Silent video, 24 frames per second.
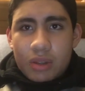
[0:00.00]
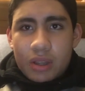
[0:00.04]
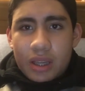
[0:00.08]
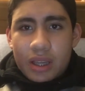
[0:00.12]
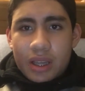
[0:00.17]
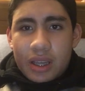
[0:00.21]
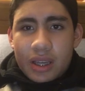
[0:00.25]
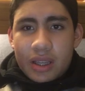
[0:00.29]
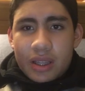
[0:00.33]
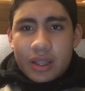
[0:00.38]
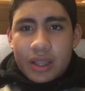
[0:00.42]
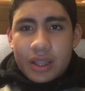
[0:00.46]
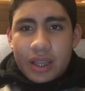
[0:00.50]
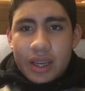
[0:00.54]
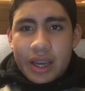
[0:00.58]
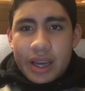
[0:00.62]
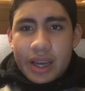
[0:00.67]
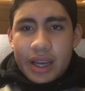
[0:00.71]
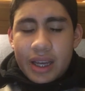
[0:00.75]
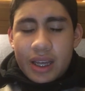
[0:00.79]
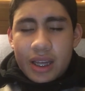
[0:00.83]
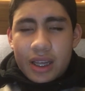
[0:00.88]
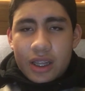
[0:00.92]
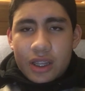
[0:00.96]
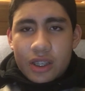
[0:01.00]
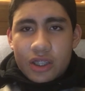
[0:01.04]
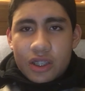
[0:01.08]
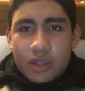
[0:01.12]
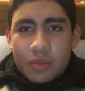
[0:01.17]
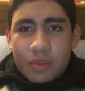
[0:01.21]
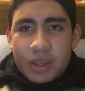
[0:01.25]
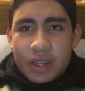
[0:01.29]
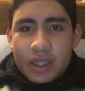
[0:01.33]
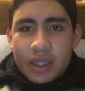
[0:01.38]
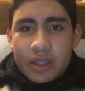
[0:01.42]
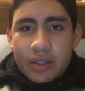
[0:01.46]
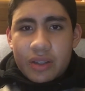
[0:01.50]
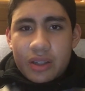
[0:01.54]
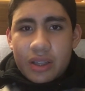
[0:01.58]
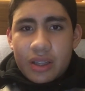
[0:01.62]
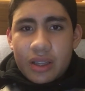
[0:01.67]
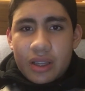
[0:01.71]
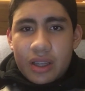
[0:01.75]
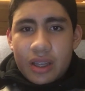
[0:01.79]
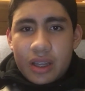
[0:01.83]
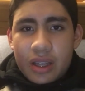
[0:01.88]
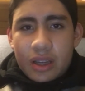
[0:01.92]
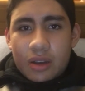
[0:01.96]
and yeah, so
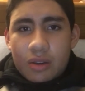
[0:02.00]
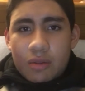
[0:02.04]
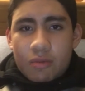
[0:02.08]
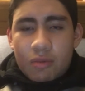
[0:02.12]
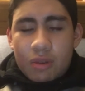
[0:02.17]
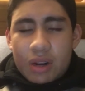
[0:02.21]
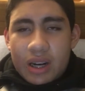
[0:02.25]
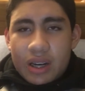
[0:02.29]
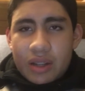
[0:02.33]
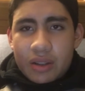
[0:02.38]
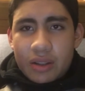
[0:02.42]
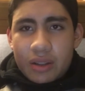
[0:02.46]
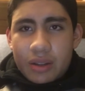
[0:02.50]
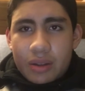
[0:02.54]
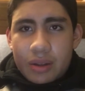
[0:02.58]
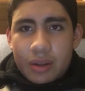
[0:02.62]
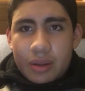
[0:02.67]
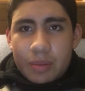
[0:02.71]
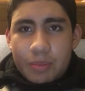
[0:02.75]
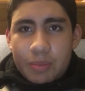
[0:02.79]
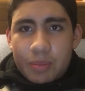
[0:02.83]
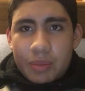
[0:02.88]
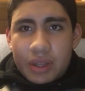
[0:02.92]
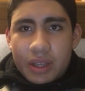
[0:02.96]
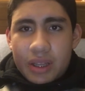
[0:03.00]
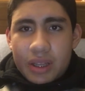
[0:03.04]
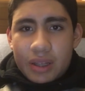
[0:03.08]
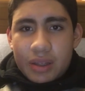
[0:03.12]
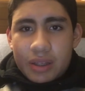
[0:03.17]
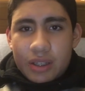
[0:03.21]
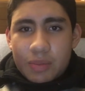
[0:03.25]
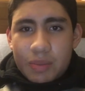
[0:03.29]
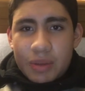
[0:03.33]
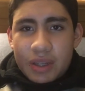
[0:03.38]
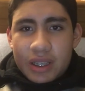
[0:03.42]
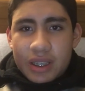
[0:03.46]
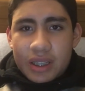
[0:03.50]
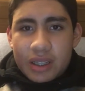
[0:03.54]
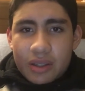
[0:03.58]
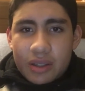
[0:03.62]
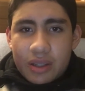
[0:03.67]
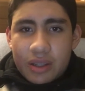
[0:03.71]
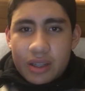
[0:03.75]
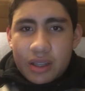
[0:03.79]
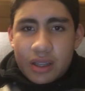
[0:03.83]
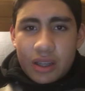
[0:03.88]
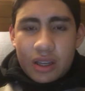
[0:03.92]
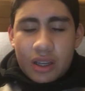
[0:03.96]
basically while so
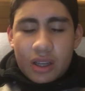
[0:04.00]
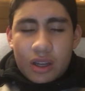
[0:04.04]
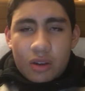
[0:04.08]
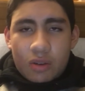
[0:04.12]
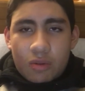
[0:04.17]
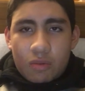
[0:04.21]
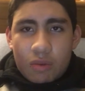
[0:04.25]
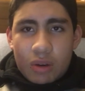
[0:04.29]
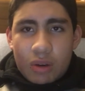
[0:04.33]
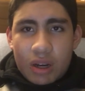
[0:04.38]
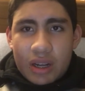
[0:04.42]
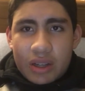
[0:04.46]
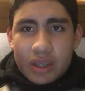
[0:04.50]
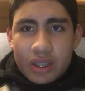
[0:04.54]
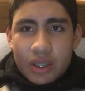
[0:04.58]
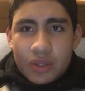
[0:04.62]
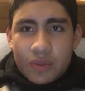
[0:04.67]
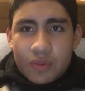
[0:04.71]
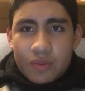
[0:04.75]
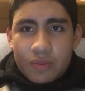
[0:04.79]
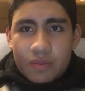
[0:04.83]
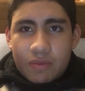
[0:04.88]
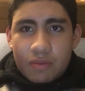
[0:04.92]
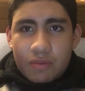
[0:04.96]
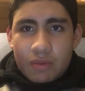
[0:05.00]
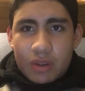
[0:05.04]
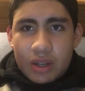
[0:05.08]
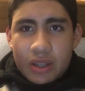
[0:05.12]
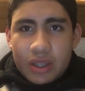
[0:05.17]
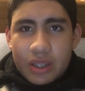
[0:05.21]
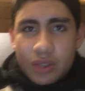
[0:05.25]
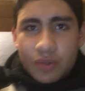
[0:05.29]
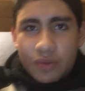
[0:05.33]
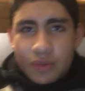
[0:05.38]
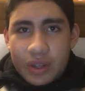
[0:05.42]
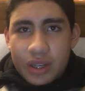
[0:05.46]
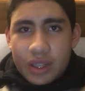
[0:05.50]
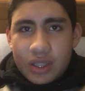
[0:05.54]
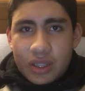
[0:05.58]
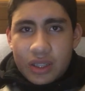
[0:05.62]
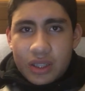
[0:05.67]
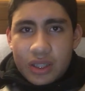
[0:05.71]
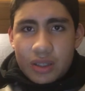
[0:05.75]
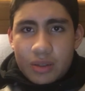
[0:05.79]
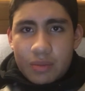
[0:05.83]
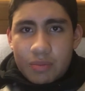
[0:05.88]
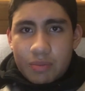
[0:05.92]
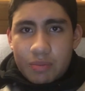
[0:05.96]
basically while his while his friends
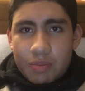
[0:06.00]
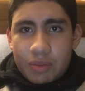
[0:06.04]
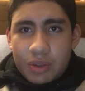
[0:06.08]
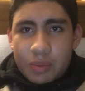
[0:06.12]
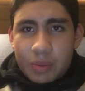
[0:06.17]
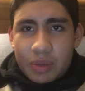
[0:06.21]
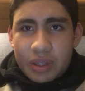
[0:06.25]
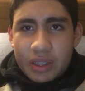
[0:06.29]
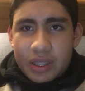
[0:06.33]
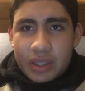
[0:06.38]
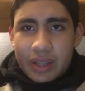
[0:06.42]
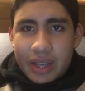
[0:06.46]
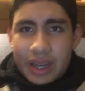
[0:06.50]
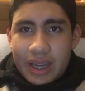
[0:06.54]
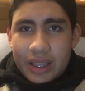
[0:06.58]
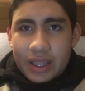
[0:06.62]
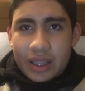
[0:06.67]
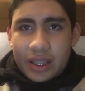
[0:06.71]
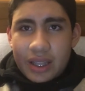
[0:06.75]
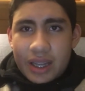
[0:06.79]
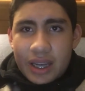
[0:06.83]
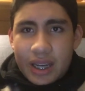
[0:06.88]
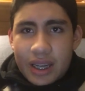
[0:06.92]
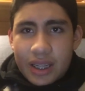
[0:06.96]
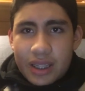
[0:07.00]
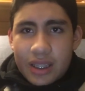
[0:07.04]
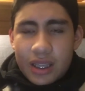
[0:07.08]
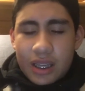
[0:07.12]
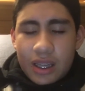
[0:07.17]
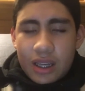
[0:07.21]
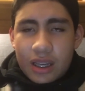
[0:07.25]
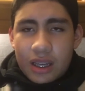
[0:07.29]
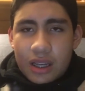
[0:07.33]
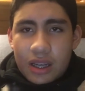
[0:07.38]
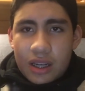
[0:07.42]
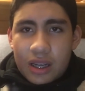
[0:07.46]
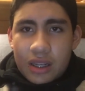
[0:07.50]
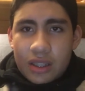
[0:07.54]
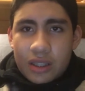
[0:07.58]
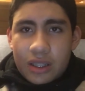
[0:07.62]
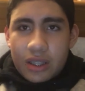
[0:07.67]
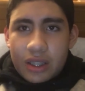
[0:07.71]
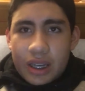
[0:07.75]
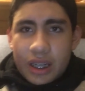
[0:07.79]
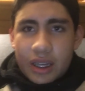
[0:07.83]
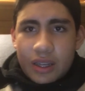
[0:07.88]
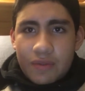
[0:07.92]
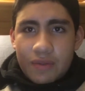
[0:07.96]
so basically at the night on the
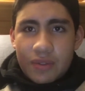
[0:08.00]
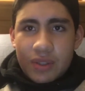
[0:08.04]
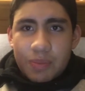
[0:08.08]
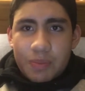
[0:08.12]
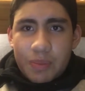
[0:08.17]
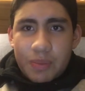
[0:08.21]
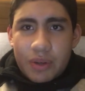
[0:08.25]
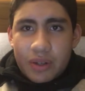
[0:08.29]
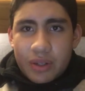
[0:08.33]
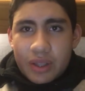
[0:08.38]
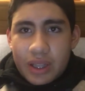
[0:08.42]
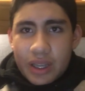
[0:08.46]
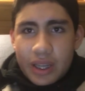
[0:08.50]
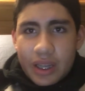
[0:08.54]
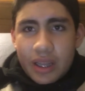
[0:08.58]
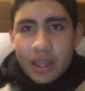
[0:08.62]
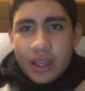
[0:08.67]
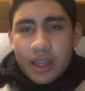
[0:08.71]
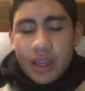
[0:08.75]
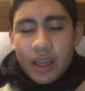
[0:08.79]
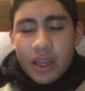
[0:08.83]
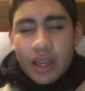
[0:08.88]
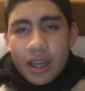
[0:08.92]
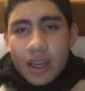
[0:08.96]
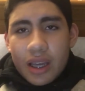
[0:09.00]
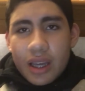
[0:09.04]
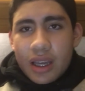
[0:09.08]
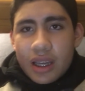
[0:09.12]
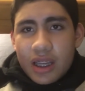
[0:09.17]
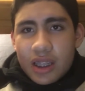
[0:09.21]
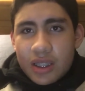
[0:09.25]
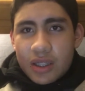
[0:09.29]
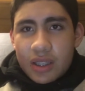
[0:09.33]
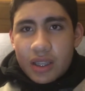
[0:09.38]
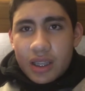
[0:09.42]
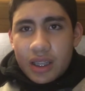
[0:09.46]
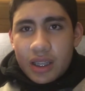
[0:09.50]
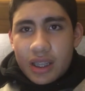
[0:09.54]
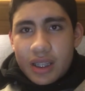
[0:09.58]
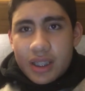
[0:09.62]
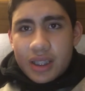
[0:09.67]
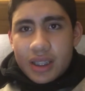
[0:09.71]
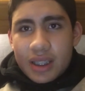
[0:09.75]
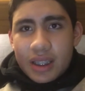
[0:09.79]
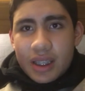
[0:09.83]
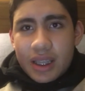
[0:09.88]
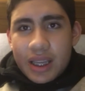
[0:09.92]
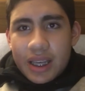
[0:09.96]
night of his birthday his
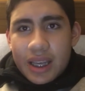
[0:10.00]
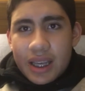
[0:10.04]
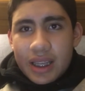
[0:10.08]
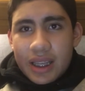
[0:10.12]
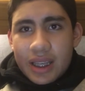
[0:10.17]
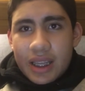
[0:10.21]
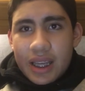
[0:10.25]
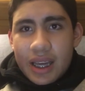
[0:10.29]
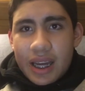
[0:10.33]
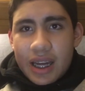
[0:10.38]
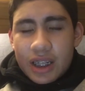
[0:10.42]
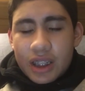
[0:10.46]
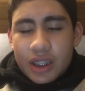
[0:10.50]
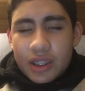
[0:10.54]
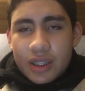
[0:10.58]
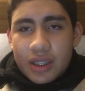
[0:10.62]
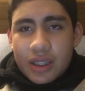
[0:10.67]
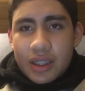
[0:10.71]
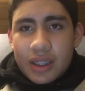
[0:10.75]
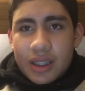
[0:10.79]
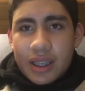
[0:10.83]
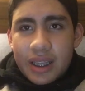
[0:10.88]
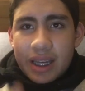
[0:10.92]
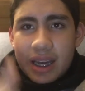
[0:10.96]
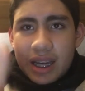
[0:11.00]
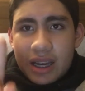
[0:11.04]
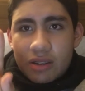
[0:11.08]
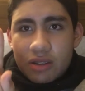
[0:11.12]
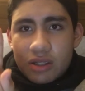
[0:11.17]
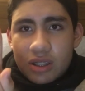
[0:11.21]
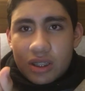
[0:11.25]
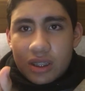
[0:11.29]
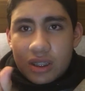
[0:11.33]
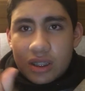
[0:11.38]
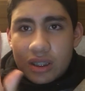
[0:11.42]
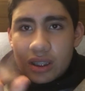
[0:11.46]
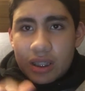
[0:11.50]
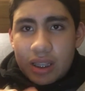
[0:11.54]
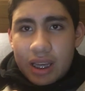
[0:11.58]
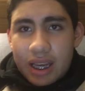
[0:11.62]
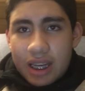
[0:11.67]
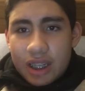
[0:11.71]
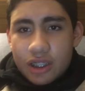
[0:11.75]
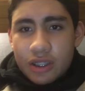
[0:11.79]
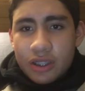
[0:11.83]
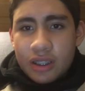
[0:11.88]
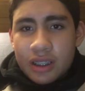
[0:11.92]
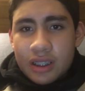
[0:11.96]
he's he he actually sneak out he
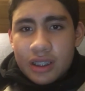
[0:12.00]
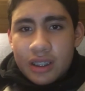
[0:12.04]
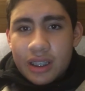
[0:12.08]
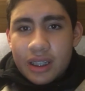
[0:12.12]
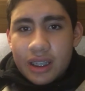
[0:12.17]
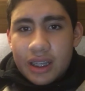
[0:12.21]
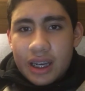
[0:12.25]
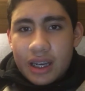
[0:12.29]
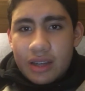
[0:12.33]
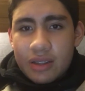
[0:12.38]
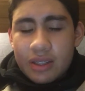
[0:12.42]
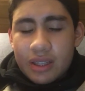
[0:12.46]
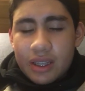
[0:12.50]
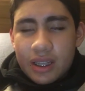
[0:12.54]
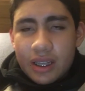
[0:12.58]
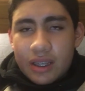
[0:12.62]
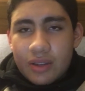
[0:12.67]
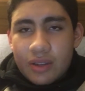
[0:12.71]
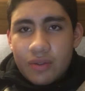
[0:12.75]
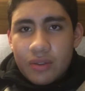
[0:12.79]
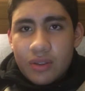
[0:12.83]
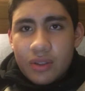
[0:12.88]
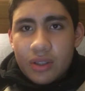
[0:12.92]
actually sneak out uh,